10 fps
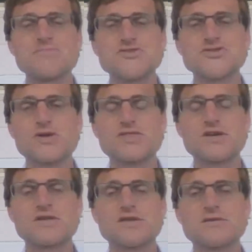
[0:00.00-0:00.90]
So I
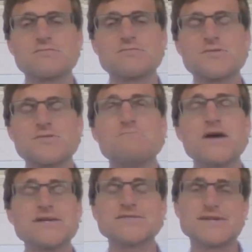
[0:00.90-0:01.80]
think that the
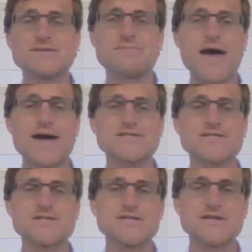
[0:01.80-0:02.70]
biggest impacts
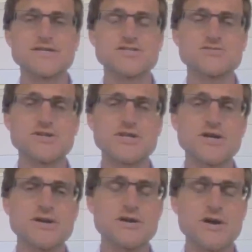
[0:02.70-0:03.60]
to the industry
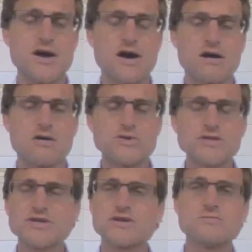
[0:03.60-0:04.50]
here are
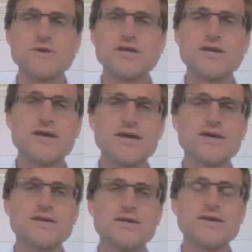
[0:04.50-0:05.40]
really going to be
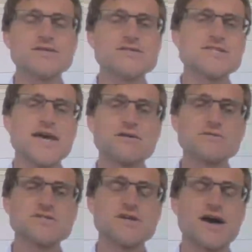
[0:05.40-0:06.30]
in
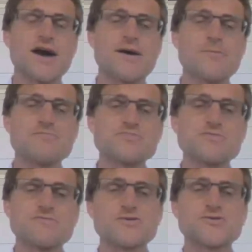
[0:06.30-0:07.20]
sales.
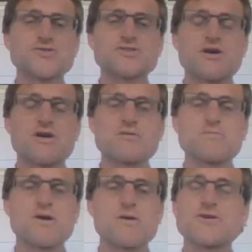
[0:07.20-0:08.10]
Folks
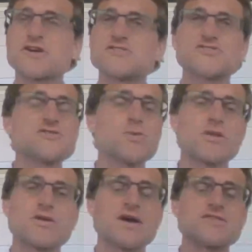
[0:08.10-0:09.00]
are pretty uncertain
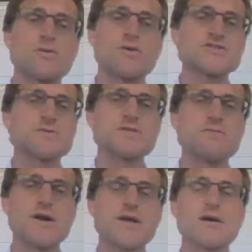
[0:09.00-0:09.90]
whether or not they want to spend the
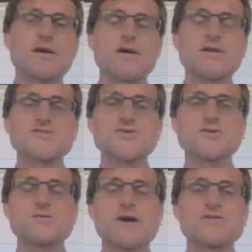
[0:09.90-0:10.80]
money on
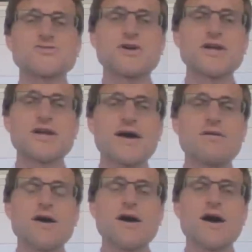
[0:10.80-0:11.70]
solar panels right now,